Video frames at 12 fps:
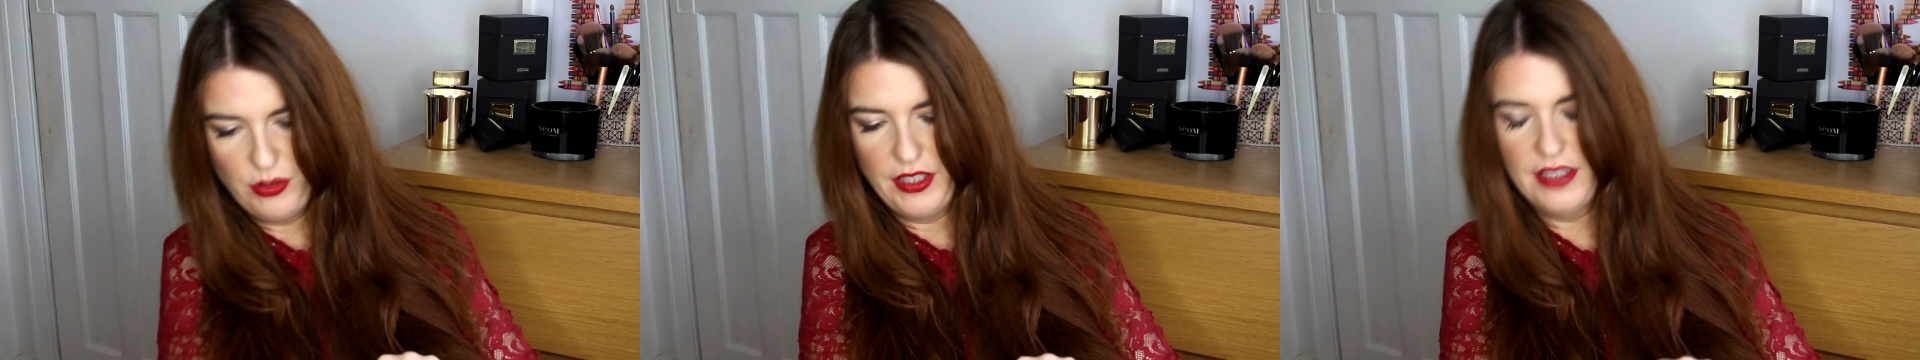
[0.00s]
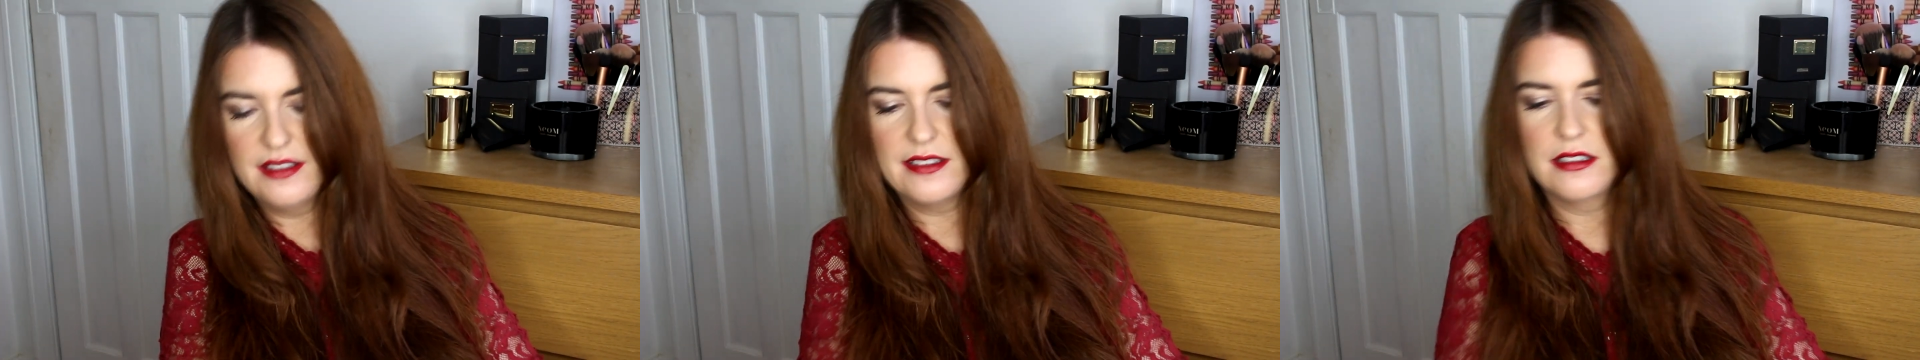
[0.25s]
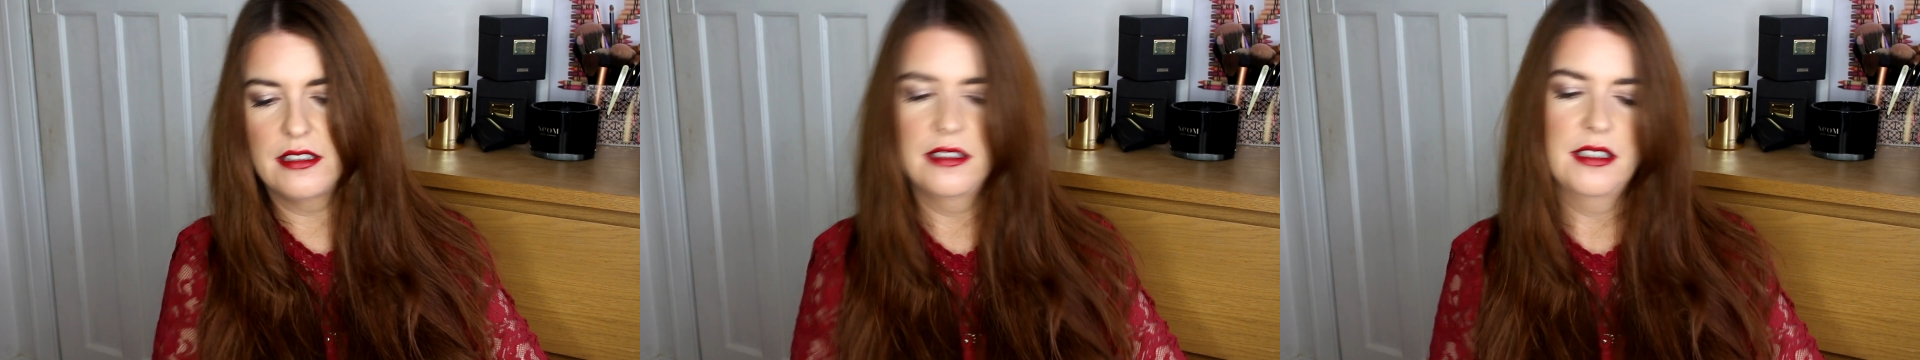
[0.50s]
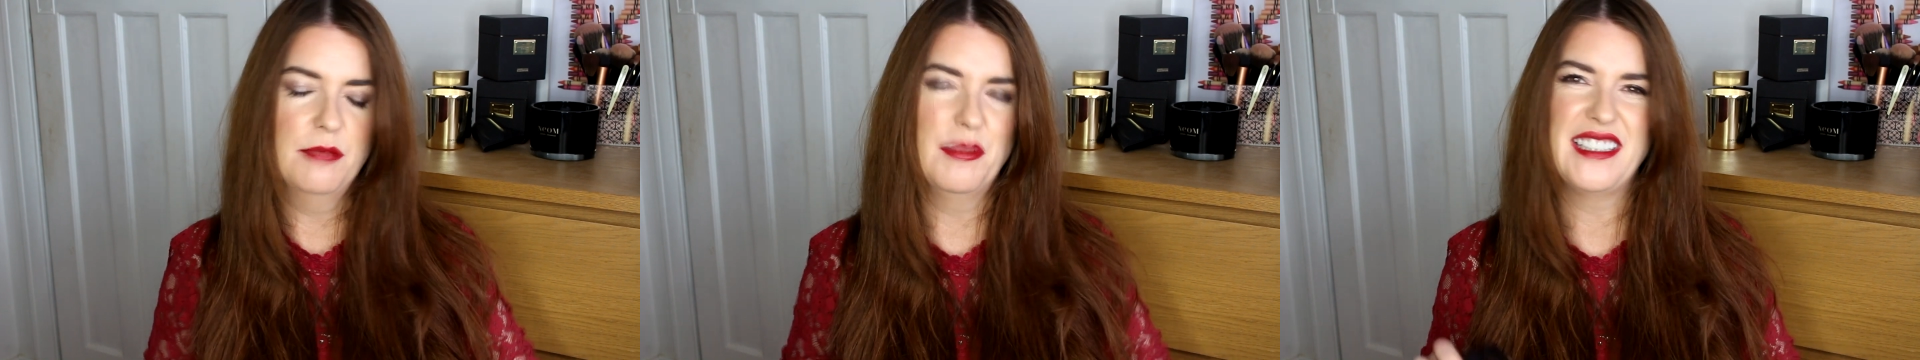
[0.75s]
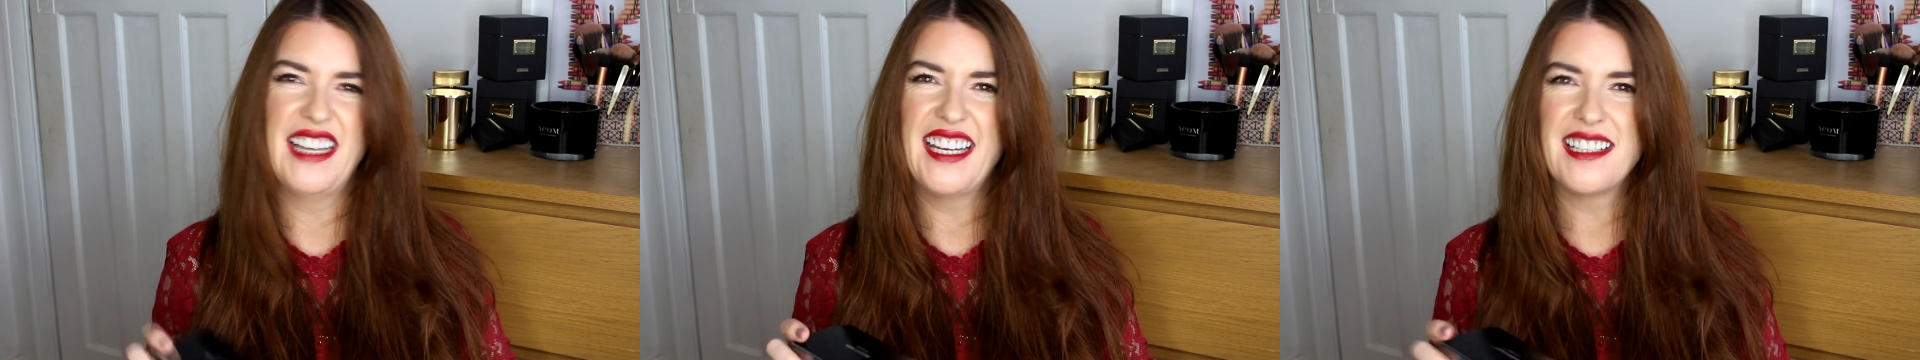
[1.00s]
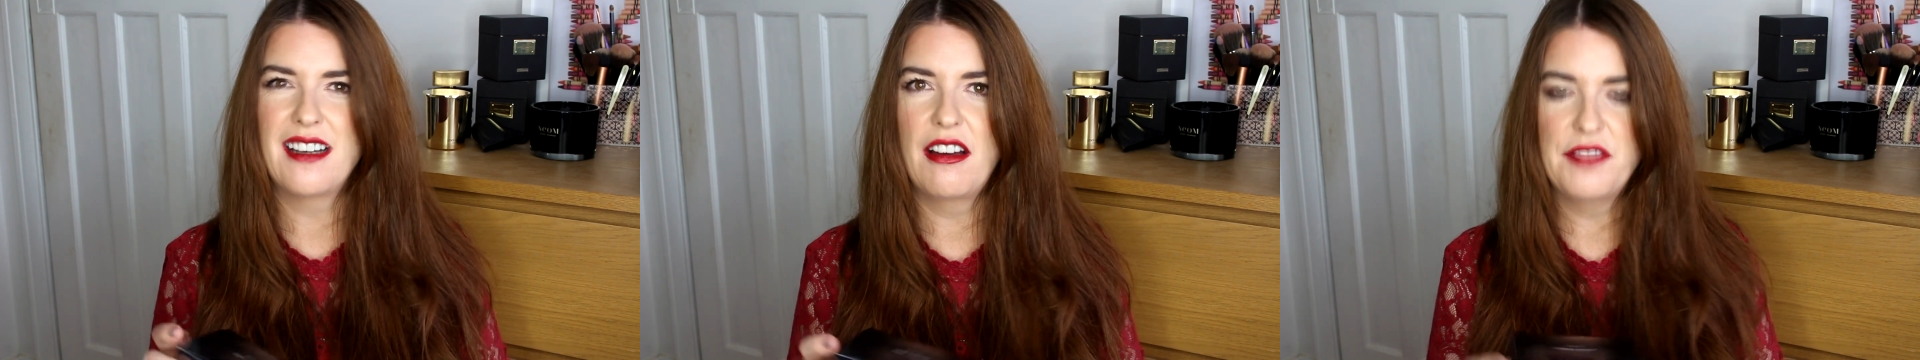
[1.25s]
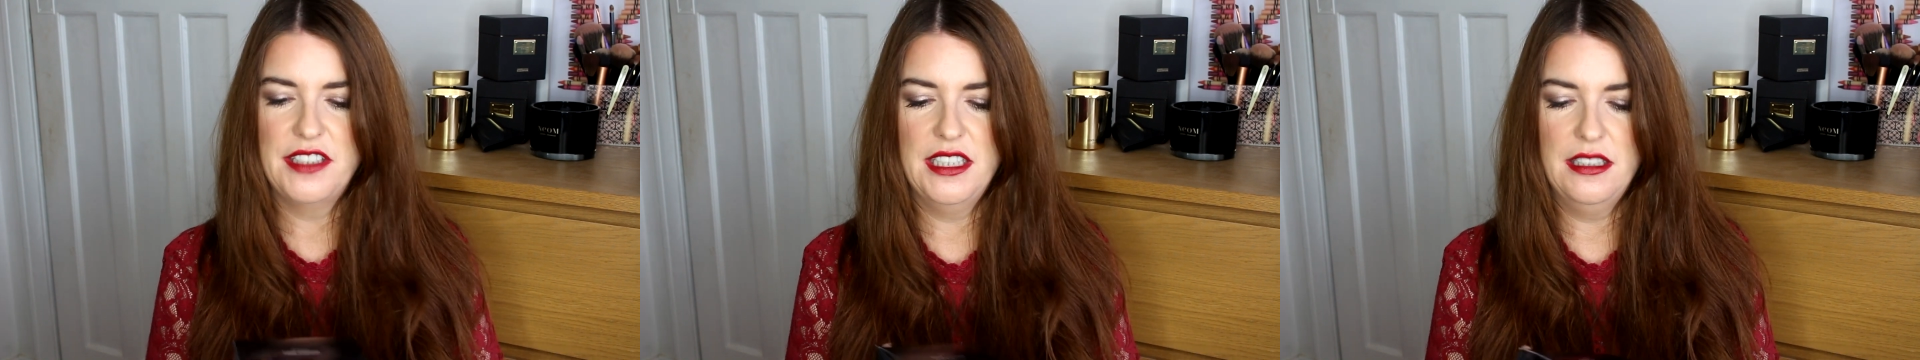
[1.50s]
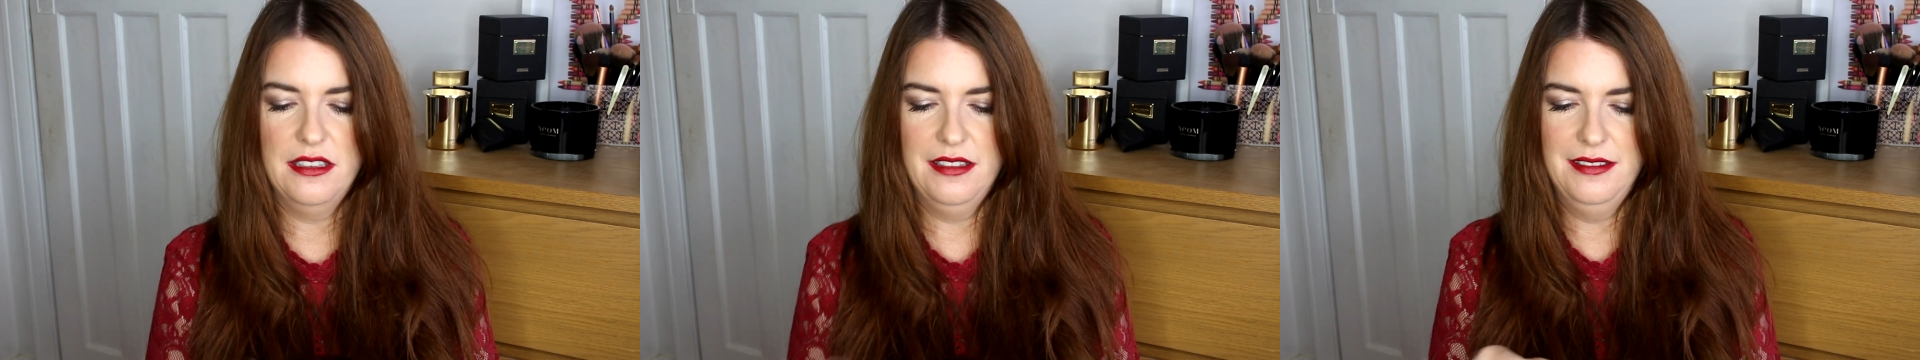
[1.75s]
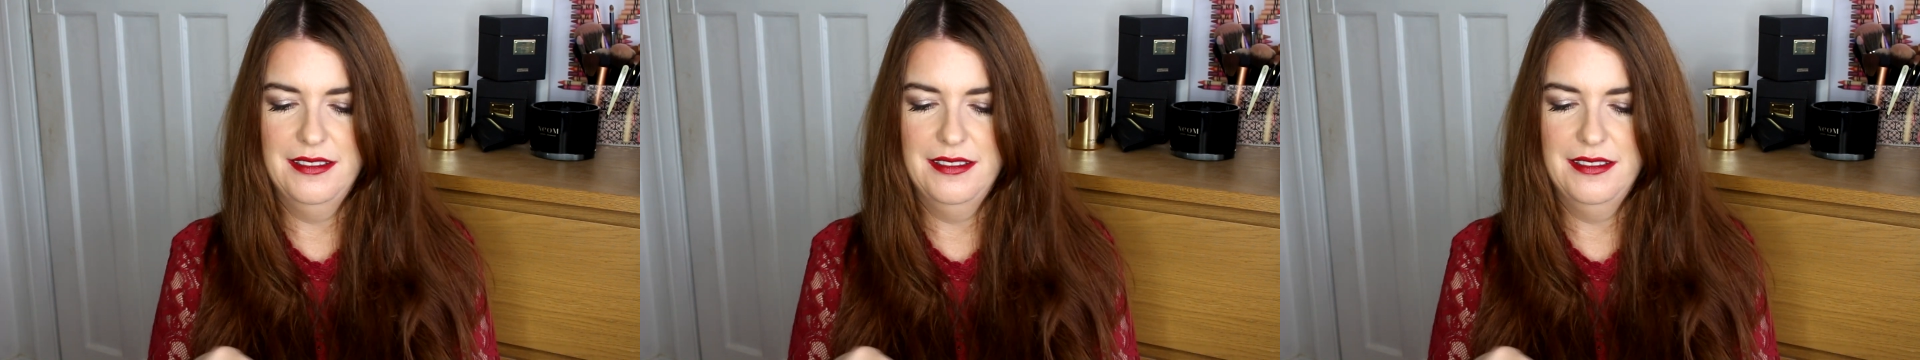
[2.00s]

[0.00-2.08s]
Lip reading: with this. My dad loved it.